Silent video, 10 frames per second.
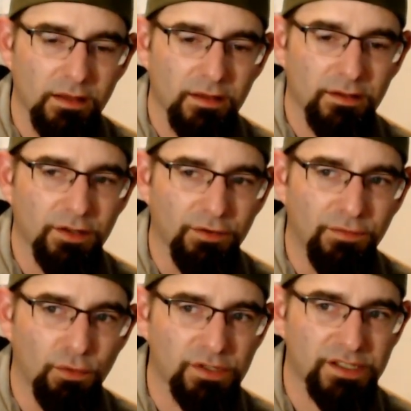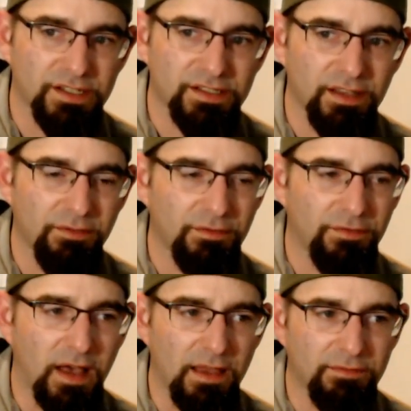
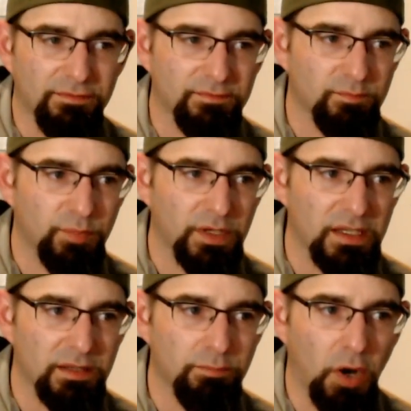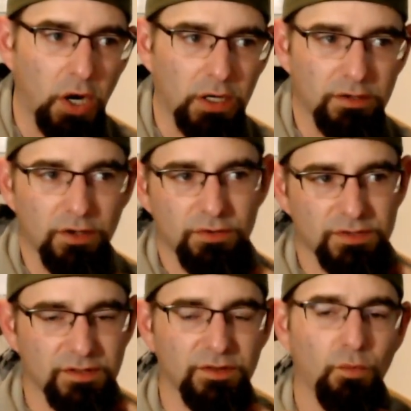4675B part goes
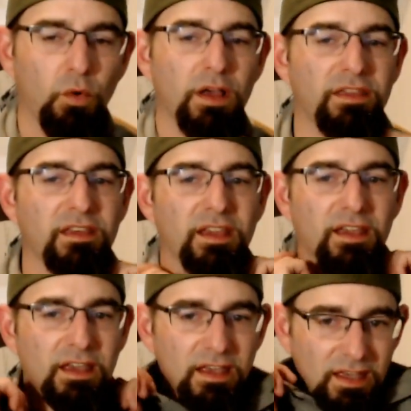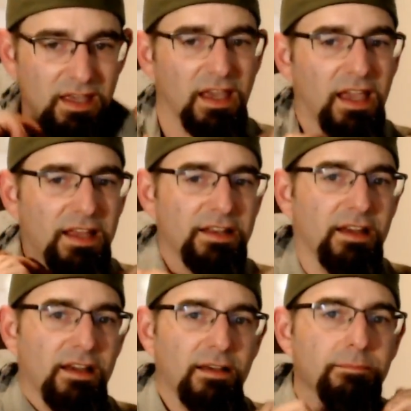into what thing,
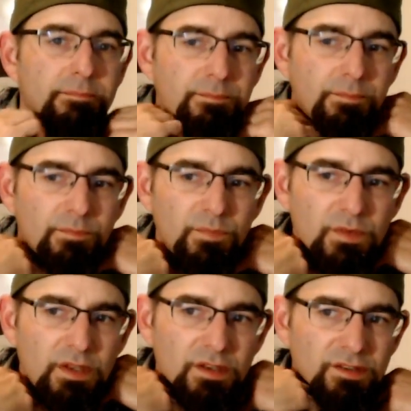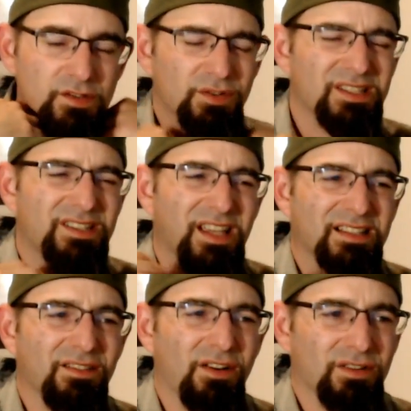and so it just
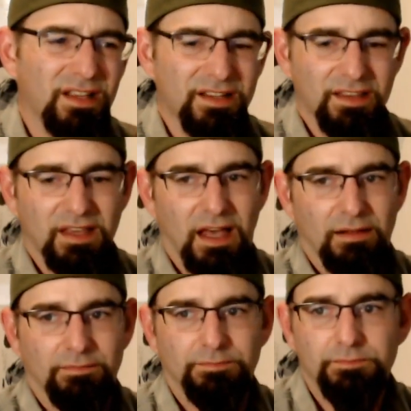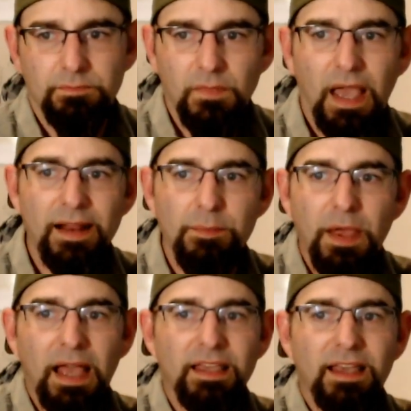takes longer than you thought. Adam
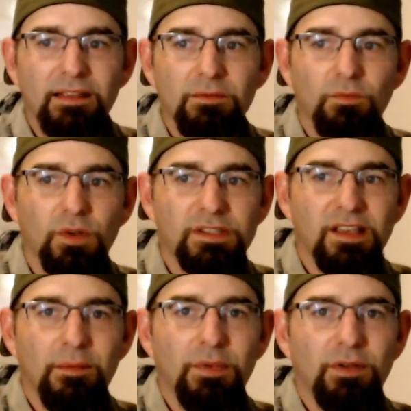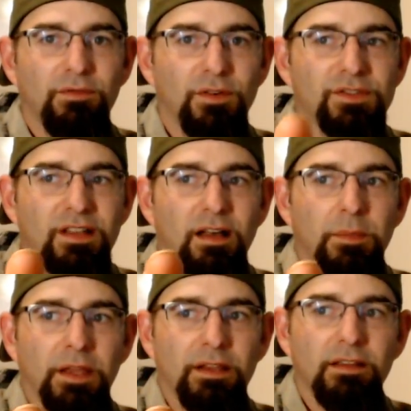Paquette, what's up? First
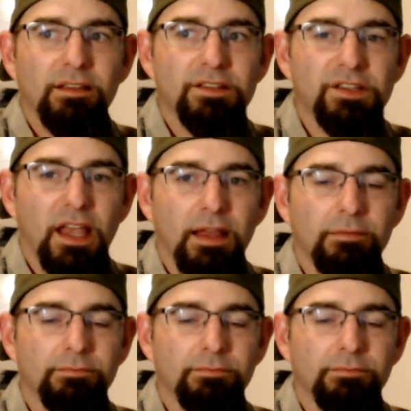comment in the chat.